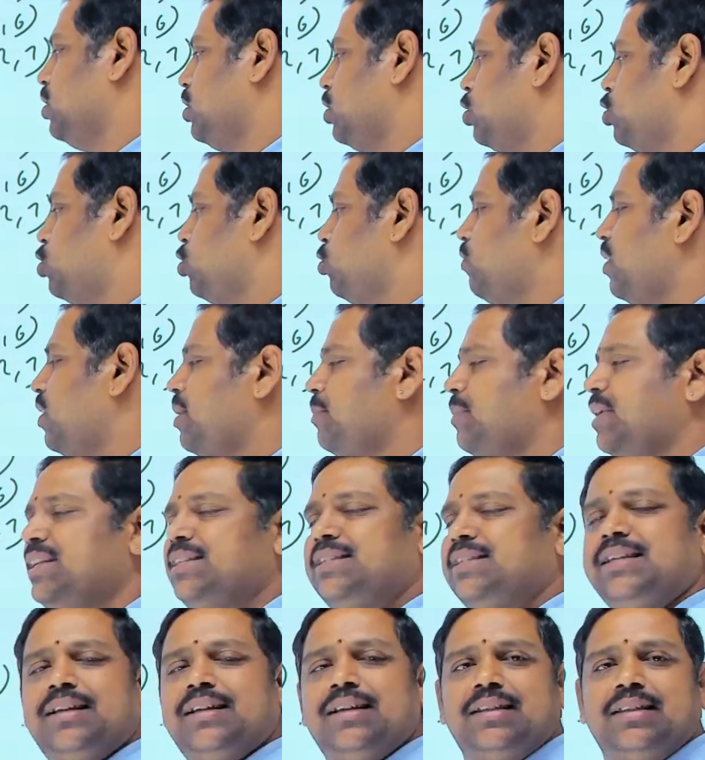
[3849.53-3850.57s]
2y
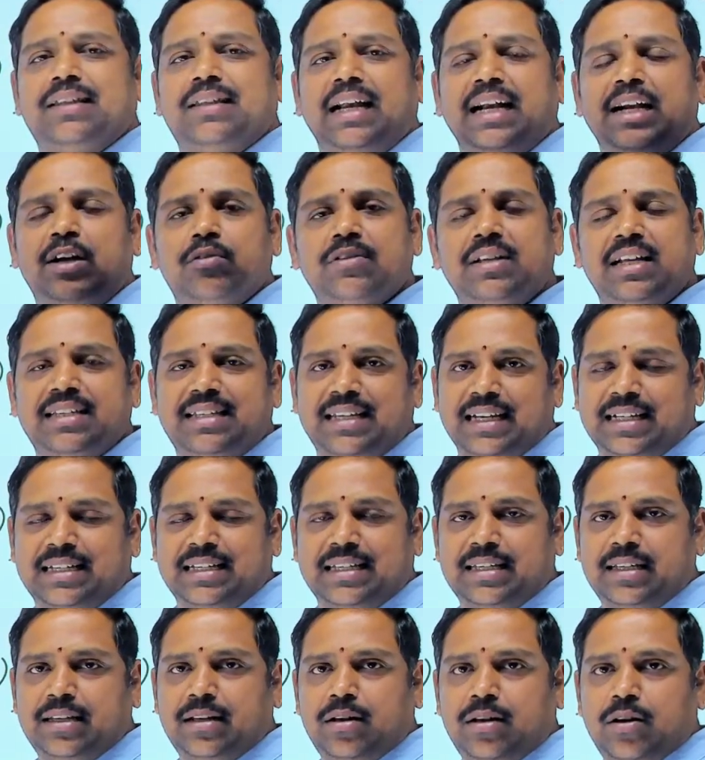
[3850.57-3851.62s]
means 3 2s are
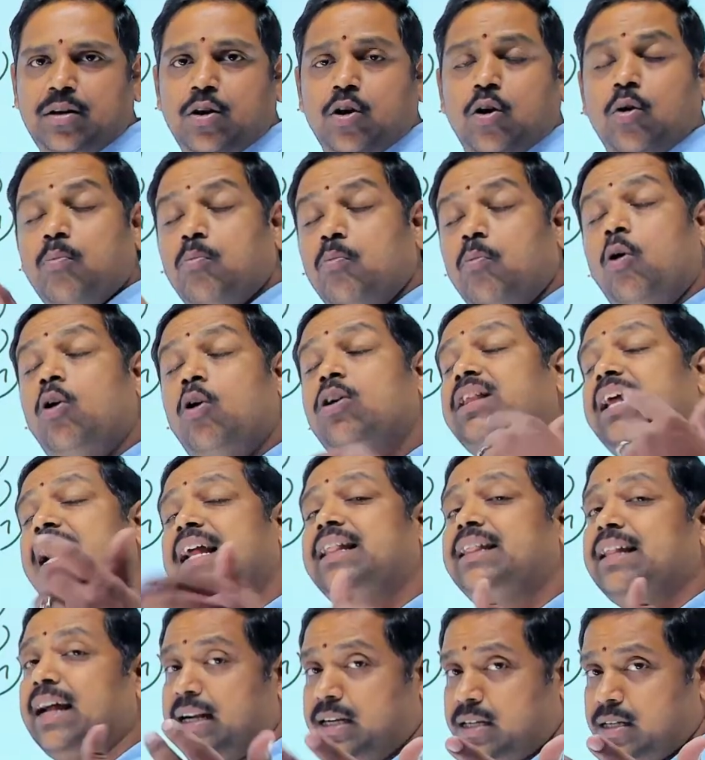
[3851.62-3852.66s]
6. More than
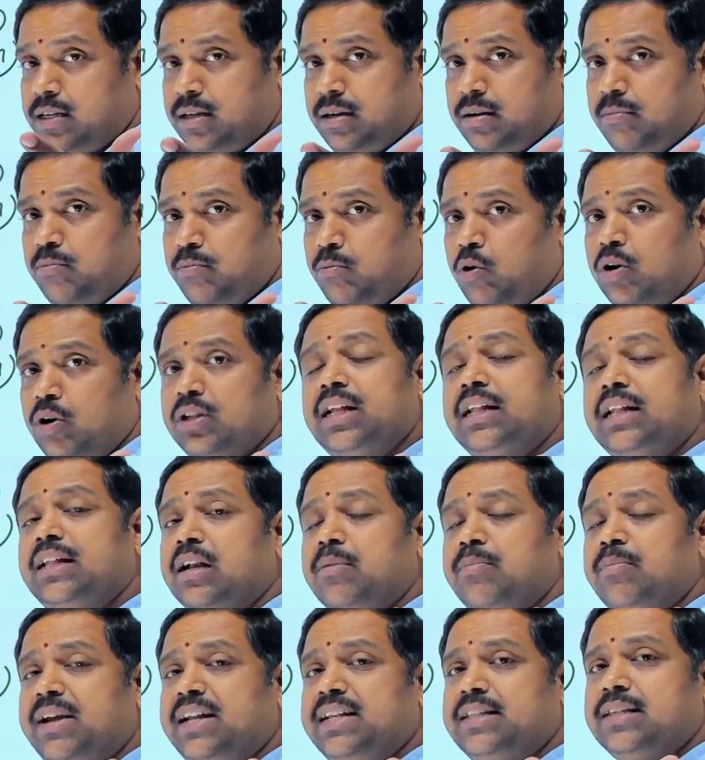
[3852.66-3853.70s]
that
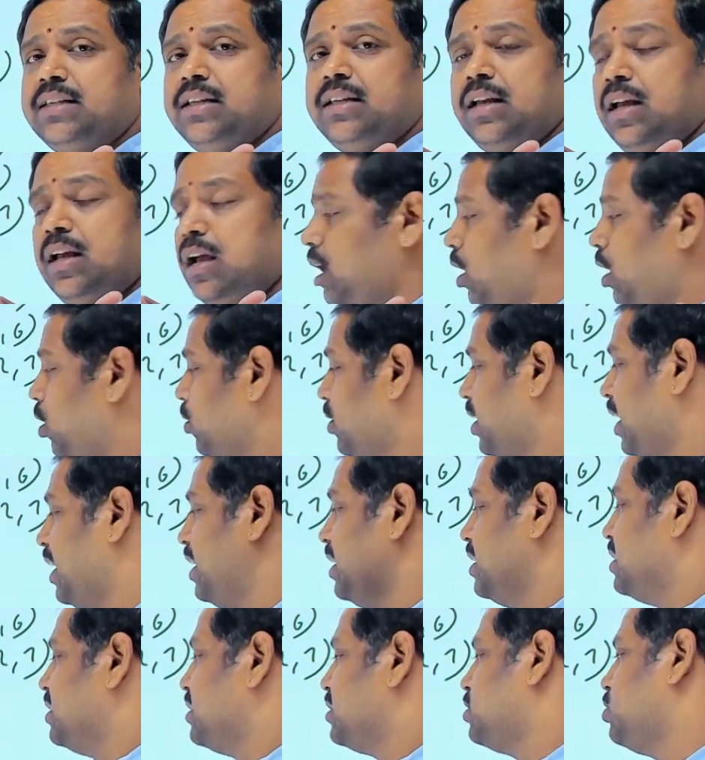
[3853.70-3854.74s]
means, okay,
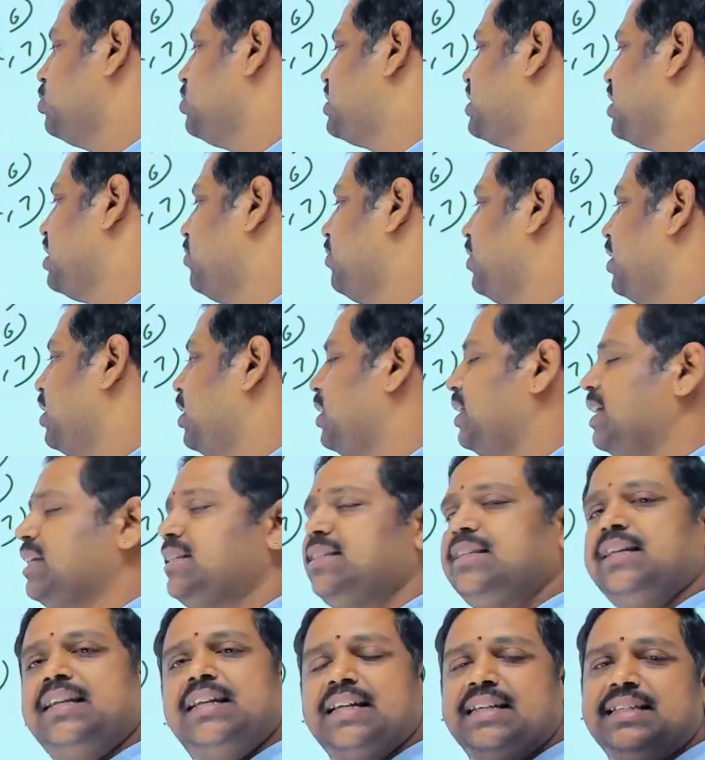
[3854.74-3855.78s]
so 7. Yes,
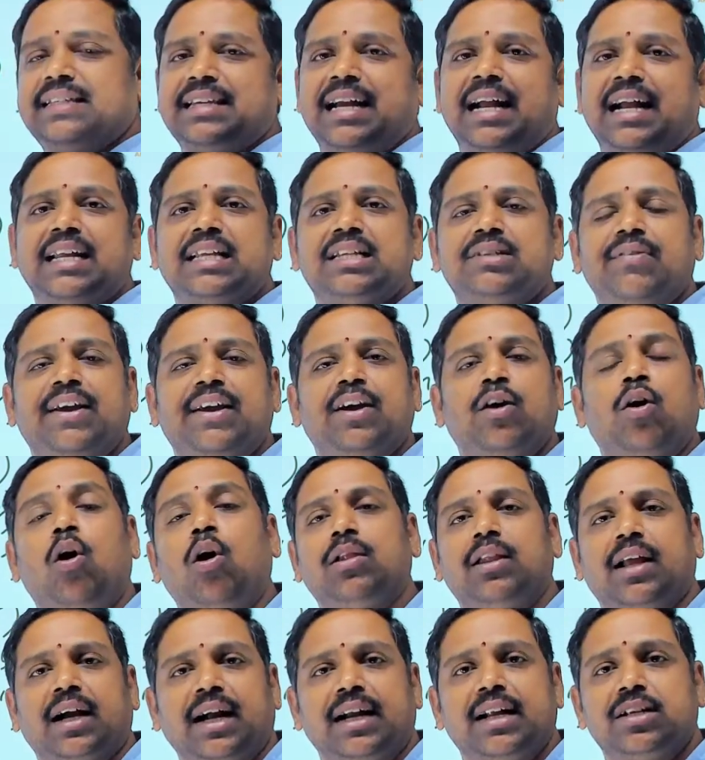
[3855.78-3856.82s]
it is satisfying all
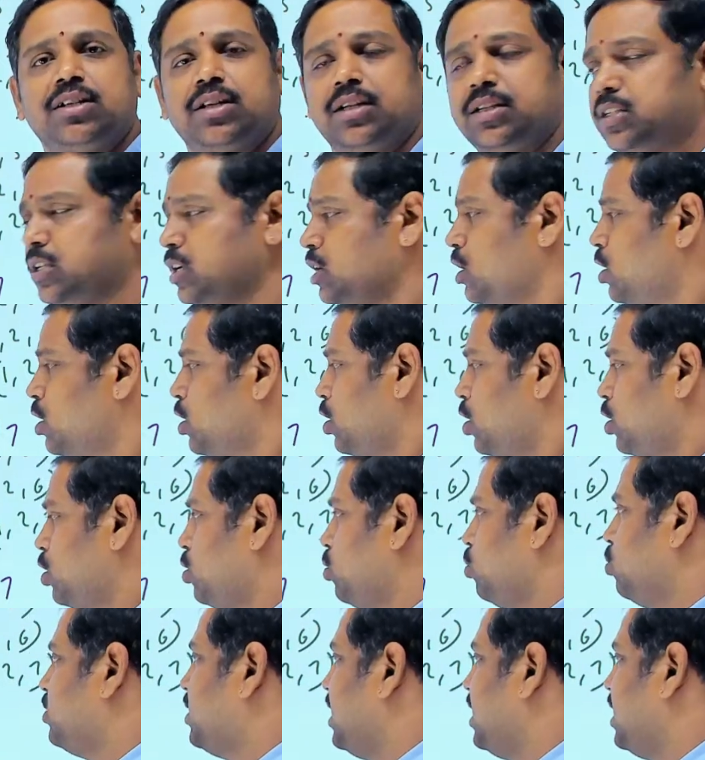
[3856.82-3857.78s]
the conditions. 2, 3,